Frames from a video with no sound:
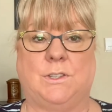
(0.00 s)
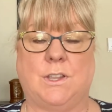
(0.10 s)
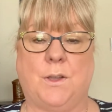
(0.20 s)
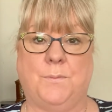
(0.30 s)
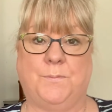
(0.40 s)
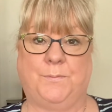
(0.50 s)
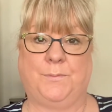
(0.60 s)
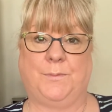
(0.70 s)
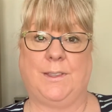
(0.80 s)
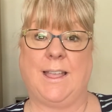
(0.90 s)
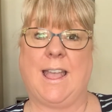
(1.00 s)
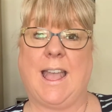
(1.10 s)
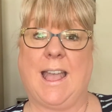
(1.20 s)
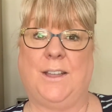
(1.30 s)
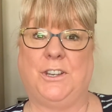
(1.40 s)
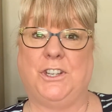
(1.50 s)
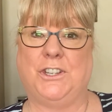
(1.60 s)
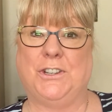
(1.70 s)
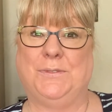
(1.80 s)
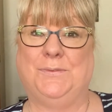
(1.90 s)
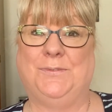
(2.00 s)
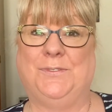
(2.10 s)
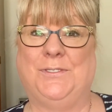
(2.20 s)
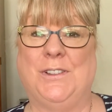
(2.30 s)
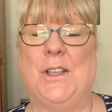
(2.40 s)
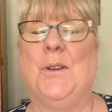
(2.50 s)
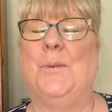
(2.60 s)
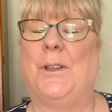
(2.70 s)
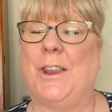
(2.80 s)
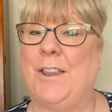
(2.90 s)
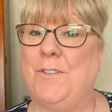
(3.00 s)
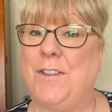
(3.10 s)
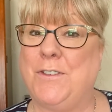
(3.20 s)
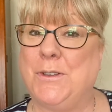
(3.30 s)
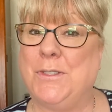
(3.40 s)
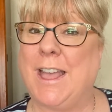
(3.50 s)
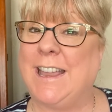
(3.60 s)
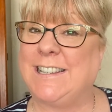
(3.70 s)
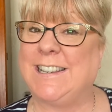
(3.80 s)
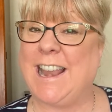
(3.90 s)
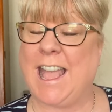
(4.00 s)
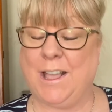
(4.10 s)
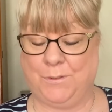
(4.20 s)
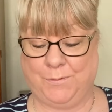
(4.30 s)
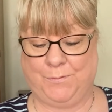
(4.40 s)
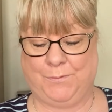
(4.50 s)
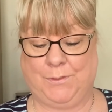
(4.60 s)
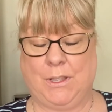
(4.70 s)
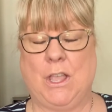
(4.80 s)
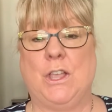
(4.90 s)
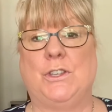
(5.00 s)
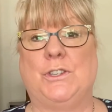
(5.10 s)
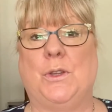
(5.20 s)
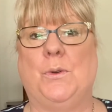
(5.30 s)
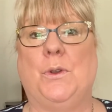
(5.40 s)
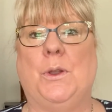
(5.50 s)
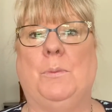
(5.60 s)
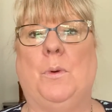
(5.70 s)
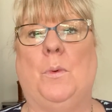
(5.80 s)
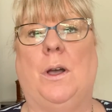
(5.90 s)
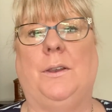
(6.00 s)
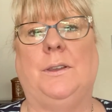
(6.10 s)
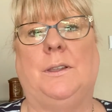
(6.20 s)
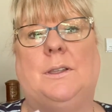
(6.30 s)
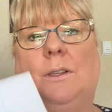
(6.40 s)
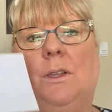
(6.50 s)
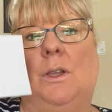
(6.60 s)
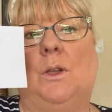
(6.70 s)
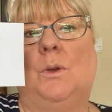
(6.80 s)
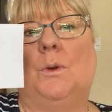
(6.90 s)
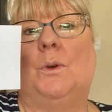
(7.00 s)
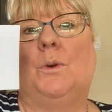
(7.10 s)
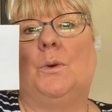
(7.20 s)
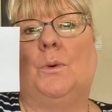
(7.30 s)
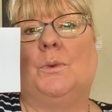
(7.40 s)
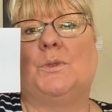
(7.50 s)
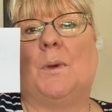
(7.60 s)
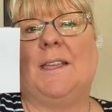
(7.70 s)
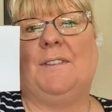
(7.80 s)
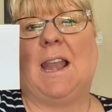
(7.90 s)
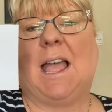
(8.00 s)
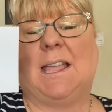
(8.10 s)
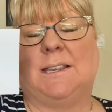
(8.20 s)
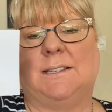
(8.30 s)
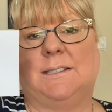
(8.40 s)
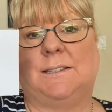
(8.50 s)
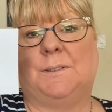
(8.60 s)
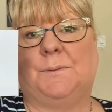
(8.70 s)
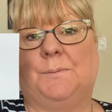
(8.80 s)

So how did you do? We're going to review that now. So number one was wavy lines.